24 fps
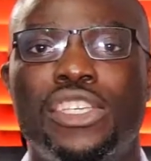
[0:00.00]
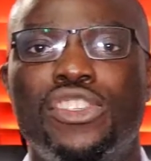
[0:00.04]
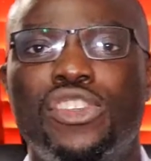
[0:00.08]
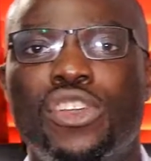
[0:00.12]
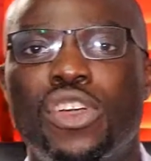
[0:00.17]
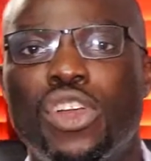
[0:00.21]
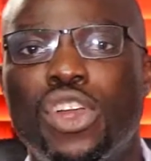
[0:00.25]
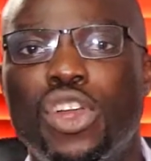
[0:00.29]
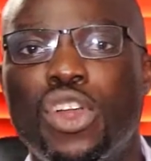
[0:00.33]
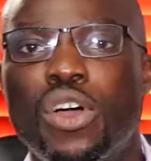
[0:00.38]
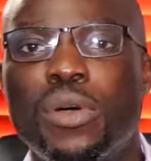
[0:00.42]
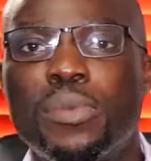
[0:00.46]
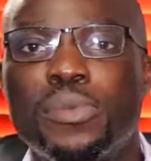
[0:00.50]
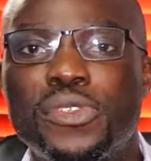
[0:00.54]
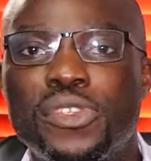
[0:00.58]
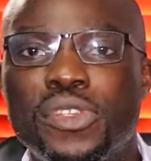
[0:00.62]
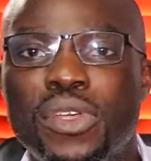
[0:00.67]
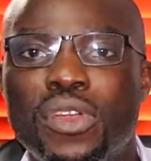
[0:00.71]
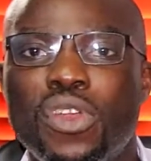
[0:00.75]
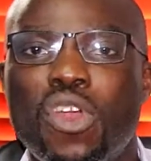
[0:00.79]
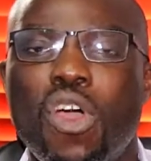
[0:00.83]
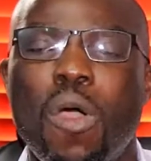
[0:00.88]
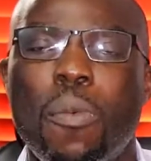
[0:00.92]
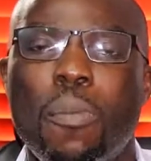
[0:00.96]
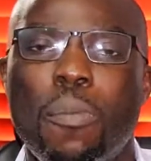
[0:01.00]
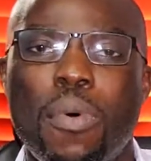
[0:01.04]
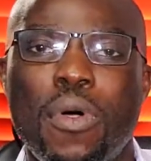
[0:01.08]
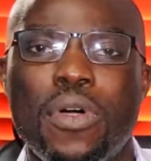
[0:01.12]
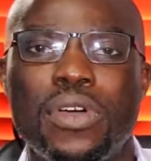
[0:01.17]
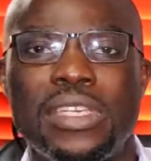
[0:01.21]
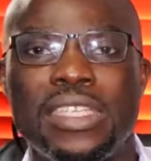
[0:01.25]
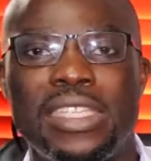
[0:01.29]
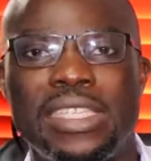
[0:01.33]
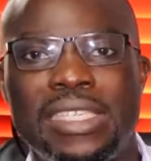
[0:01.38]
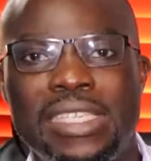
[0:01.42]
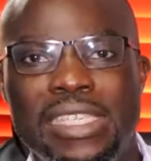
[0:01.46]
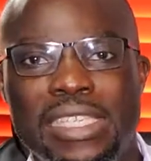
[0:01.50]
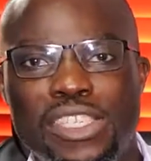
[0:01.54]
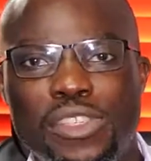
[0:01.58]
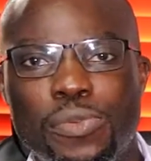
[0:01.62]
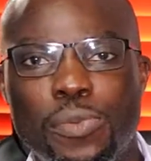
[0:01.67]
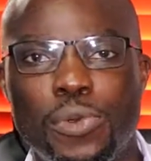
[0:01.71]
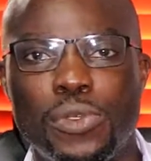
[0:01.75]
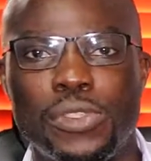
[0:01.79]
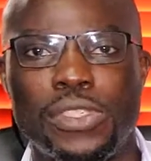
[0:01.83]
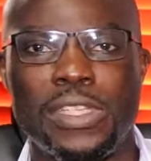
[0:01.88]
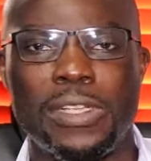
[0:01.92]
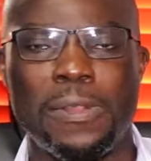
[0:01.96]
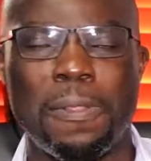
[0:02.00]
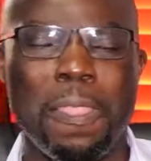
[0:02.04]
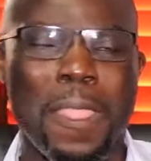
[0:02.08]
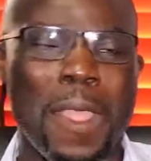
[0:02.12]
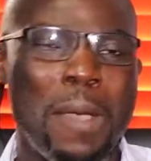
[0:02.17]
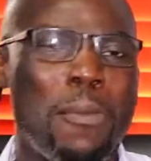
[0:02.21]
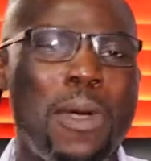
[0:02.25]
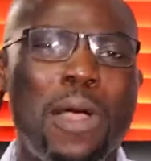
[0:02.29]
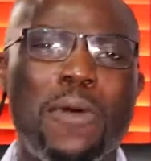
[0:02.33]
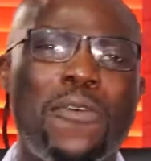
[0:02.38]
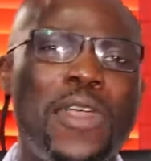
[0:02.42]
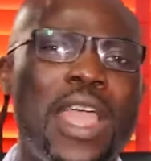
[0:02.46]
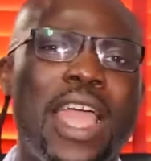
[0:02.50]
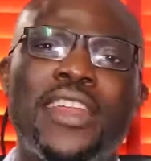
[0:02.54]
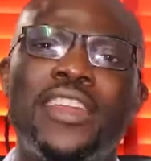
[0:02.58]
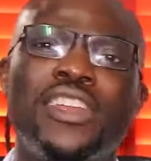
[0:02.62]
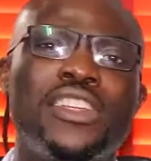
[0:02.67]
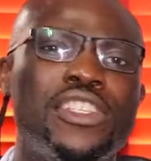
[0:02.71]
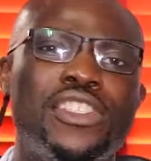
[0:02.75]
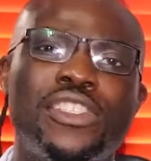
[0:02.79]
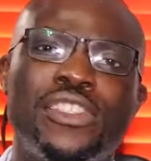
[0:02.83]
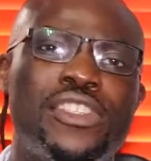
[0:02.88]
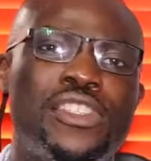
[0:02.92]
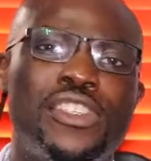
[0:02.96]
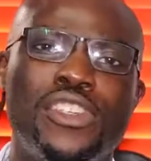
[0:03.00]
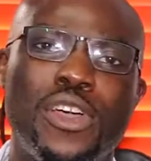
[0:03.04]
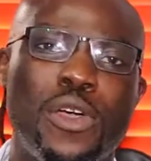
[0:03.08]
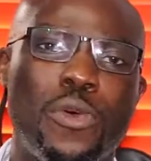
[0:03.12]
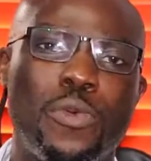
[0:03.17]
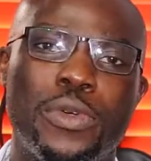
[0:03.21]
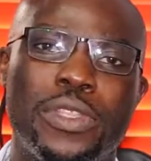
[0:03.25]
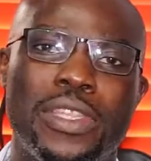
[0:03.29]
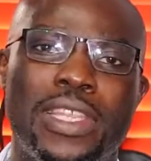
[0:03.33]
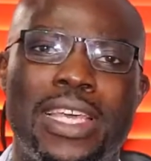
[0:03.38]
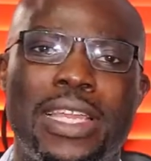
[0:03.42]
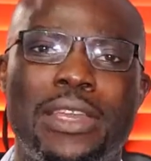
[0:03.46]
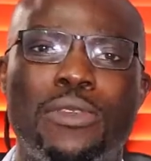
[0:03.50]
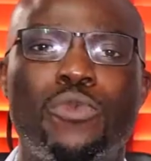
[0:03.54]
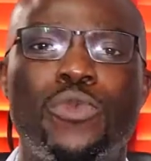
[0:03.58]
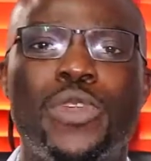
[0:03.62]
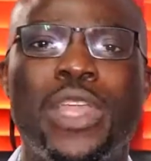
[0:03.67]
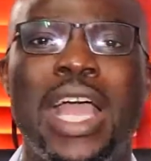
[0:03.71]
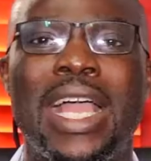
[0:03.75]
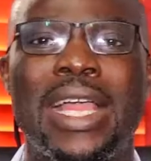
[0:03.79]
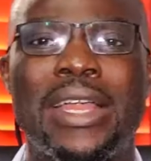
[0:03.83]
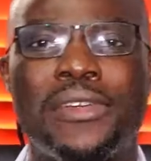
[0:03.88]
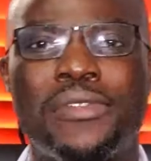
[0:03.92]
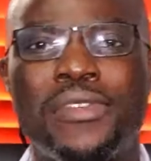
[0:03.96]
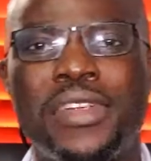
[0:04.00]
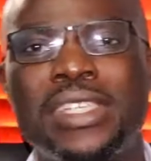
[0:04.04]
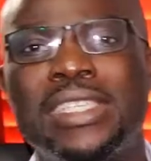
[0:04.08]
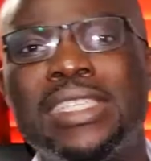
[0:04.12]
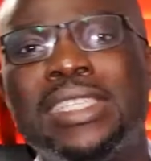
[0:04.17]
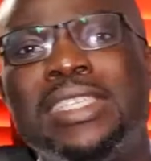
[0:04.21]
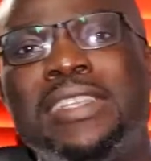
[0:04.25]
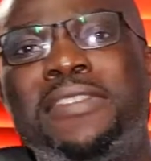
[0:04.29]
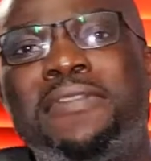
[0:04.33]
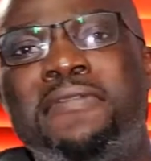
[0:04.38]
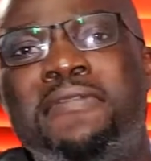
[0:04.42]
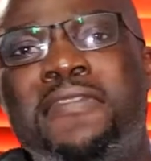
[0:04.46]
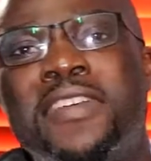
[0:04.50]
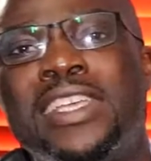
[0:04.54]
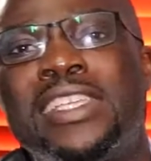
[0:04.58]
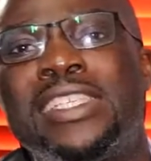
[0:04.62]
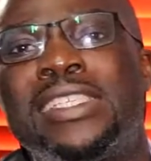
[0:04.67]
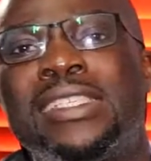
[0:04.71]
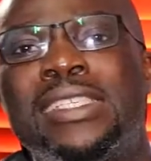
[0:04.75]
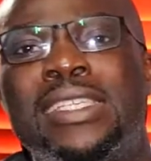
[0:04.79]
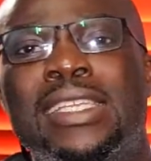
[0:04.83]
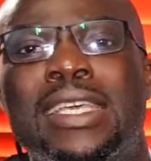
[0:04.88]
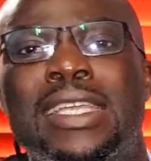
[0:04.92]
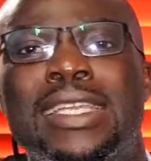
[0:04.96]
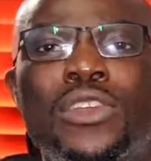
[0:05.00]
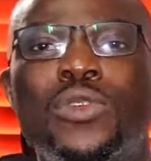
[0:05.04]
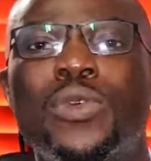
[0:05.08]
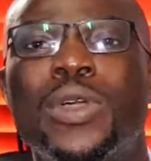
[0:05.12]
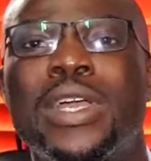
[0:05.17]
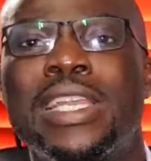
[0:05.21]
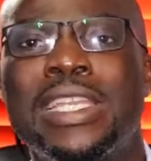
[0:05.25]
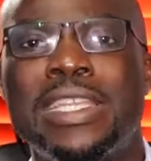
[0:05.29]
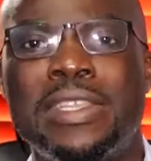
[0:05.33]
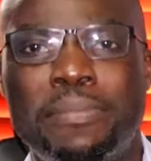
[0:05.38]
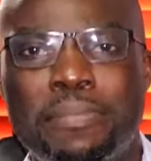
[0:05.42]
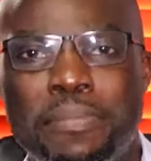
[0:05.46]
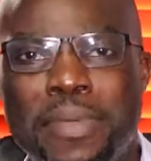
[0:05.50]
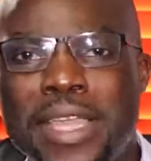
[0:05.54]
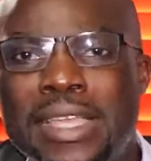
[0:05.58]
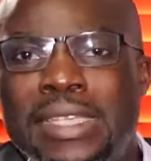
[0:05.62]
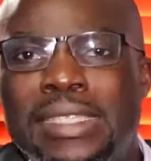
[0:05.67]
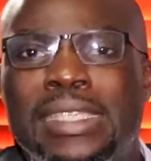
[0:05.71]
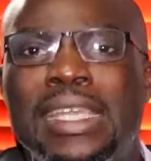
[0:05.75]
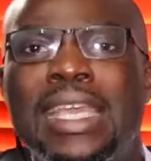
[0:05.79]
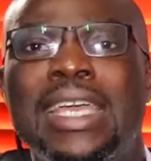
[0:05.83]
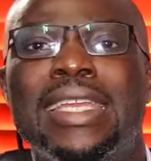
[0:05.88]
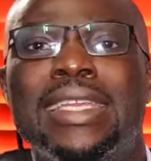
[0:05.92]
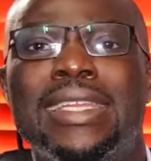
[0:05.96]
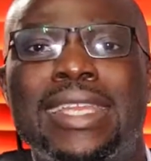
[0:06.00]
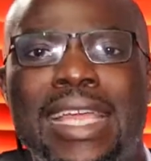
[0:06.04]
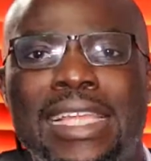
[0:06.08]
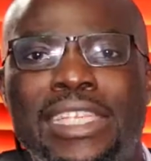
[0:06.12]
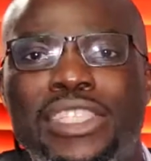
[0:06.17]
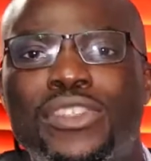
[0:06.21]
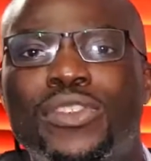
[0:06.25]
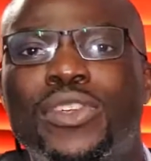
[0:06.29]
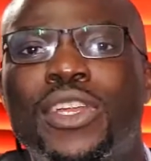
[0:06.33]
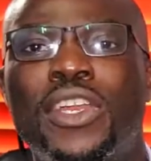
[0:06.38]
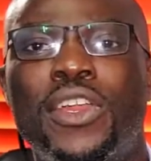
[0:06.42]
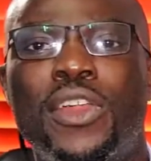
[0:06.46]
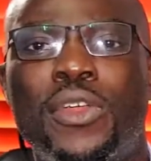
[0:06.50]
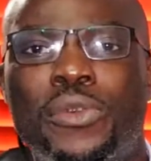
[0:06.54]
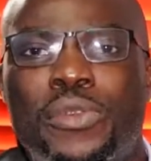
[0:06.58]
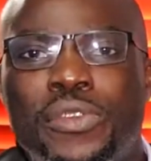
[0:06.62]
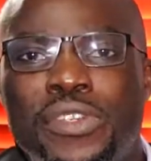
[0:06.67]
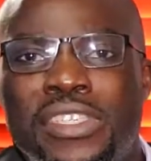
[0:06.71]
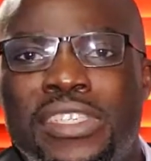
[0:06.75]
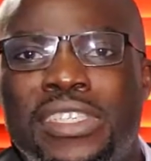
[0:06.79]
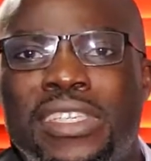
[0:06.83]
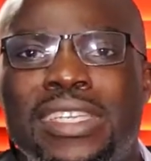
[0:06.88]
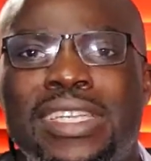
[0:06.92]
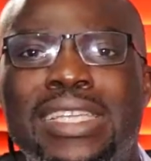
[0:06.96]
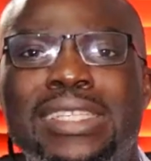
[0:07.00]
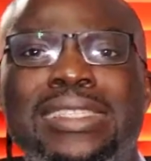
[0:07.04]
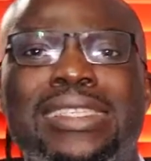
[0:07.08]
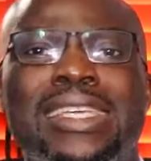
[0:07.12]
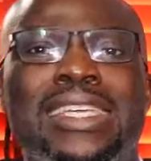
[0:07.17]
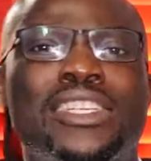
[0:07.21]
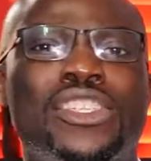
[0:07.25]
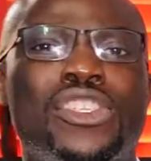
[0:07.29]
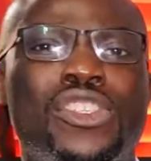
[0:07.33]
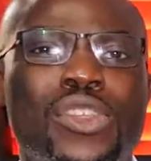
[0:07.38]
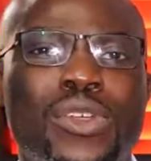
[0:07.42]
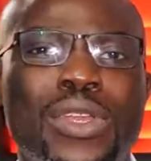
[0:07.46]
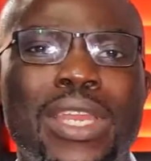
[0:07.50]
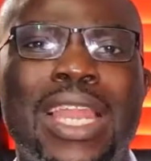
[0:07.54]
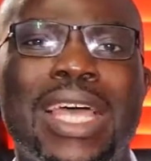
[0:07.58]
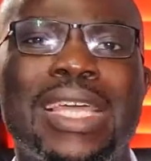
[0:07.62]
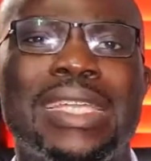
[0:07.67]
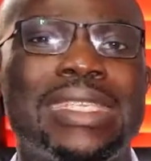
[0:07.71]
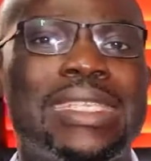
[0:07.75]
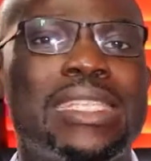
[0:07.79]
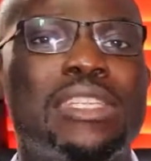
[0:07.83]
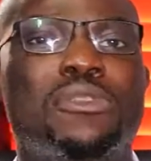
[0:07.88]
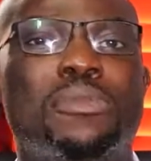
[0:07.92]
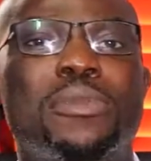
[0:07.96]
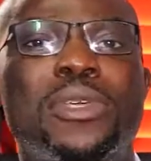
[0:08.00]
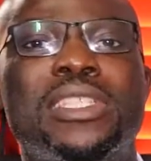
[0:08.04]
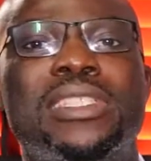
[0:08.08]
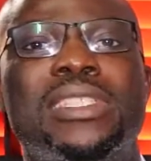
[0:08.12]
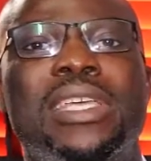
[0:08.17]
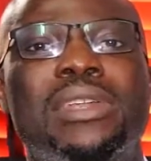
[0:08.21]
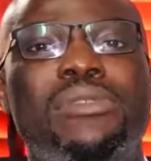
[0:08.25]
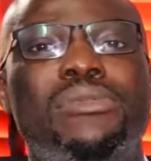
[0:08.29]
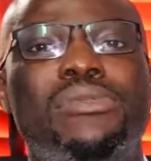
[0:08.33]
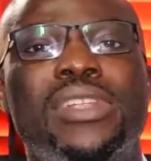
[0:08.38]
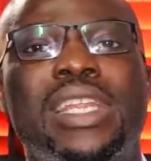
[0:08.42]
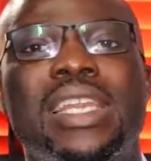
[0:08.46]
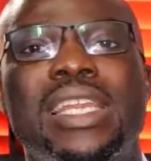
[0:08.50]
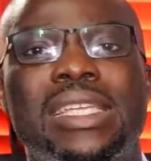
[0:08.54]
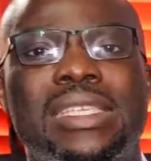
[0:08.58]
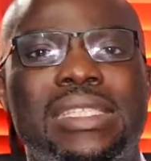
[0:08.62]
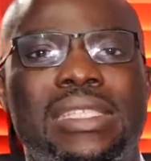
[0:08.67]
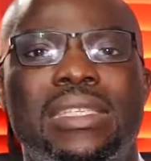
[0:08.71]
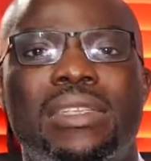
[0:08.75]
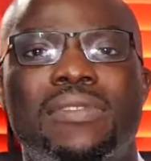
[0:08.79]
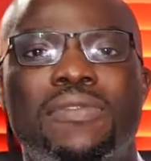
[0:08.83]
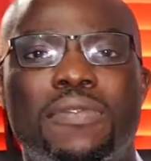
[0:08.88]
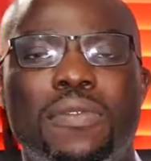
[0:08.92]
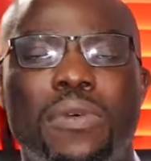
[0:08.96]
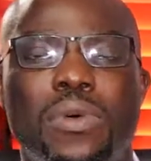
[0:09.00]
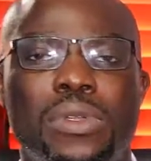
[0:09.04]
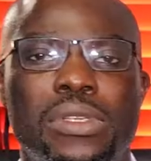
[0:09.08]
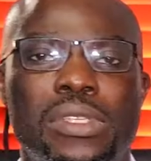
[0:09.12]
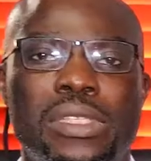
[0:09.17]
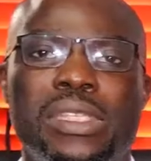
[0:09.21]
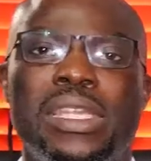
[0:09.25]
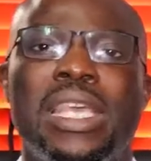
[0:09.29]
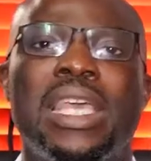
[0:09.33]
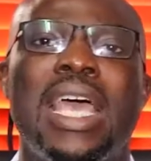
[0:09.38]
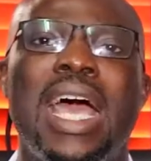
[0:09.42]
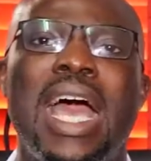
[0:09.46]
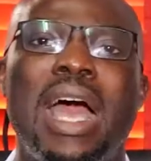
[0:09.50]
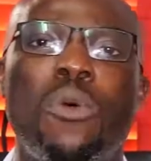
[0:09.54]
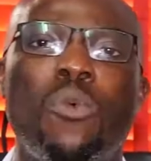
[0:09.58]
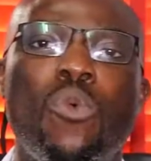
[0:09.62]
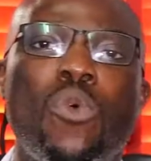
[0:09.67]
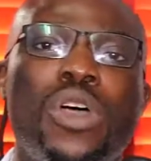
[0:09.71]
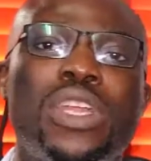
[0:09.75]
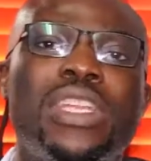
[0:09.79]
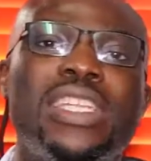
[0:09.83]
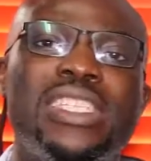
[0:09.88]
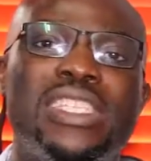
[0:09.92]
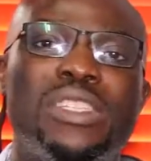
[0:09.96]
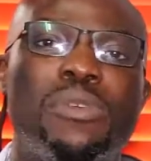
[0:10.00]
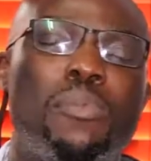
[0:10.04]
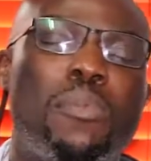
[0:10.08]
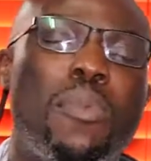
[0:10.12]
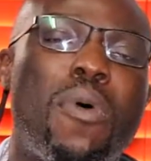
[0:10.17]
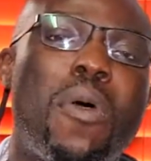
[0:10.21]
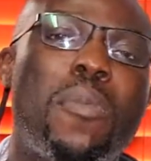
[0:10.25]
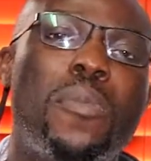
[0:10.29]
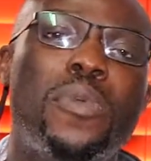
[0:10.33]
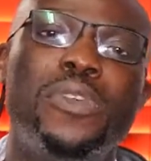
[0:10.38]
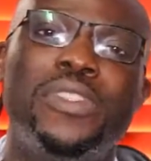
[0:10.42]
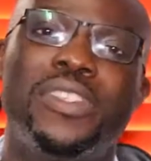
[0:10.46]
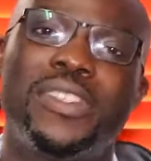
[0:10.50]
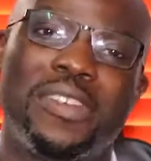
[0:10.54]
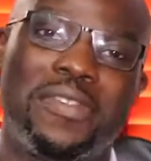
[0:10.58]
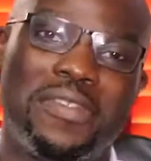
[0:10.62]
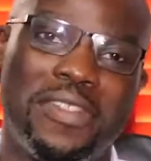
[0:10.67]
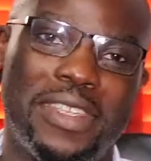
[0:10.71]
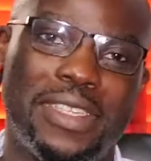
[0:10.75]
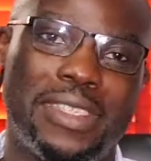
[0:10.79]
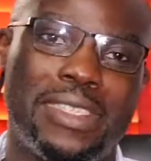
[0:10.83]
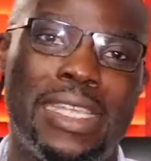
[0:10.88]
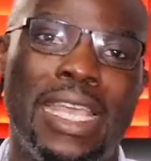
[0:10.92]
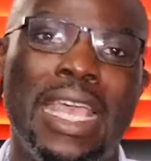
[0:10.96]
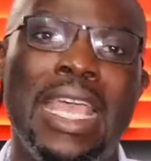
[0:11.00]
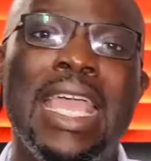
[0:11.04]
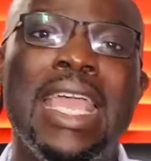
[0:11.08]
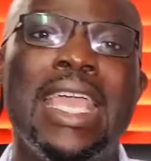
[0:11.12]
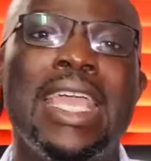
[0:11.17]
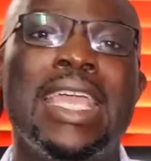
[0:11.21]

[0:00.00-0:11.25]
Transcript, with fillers: your lump sum upon the disposal but we are not just done with that we are creating the first locally based nigerian originated dollar denominated real estate fund and what is the purpose of this